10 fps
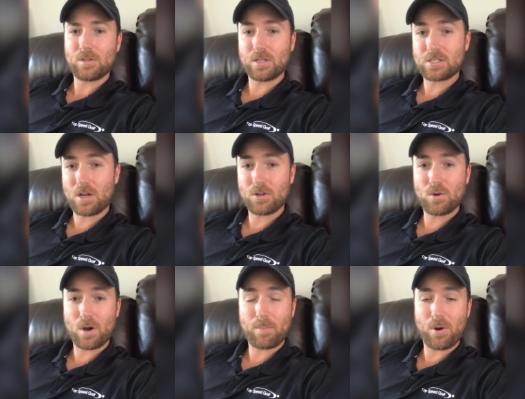Let's all
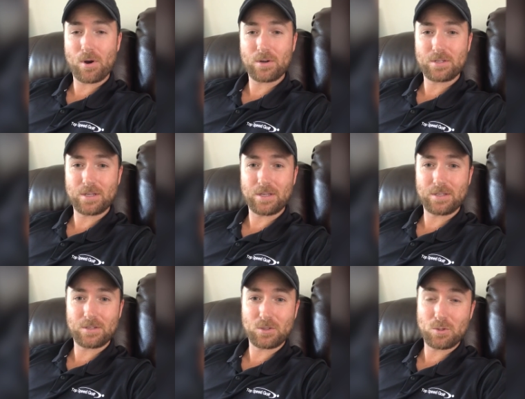do our part to,
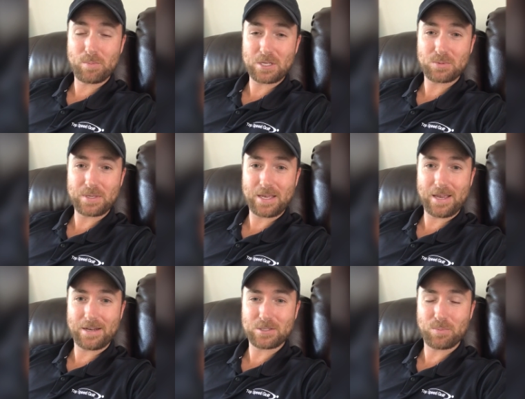to do the best we
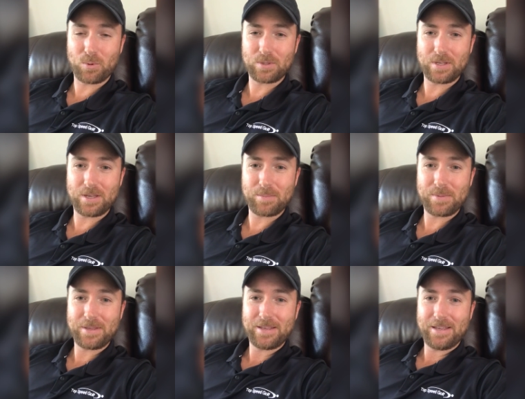can and support
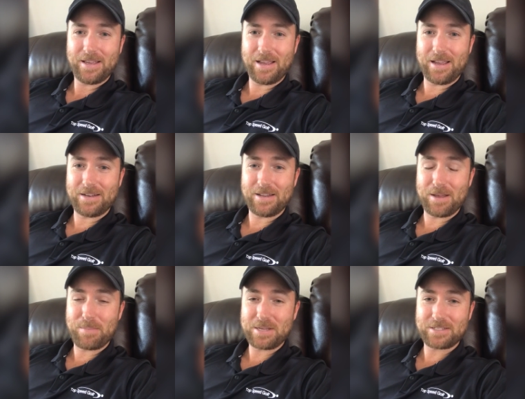them. And
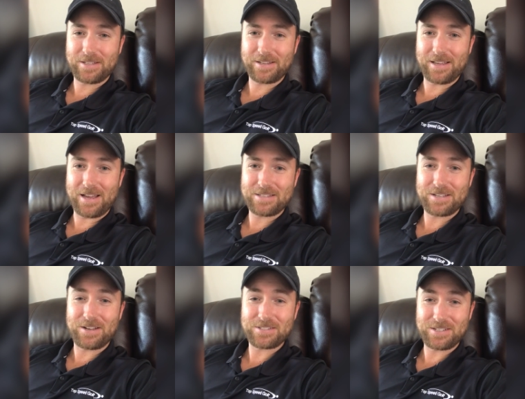uh, best of luck, guys.
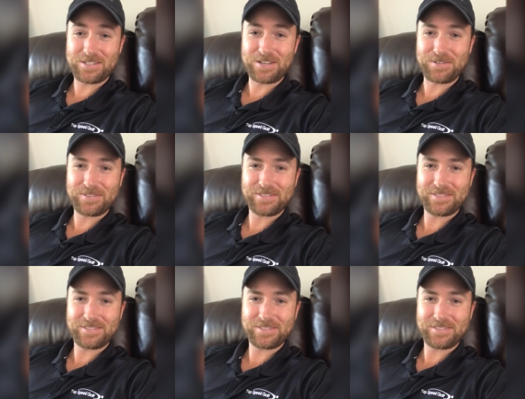I'll see you soon.